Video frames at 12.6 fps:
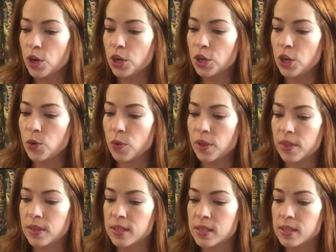going to go
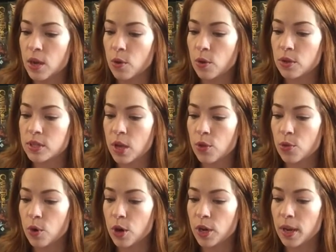with
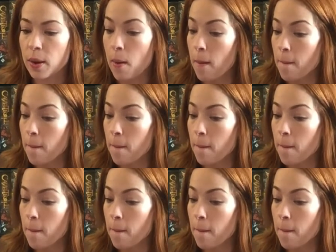Southwark and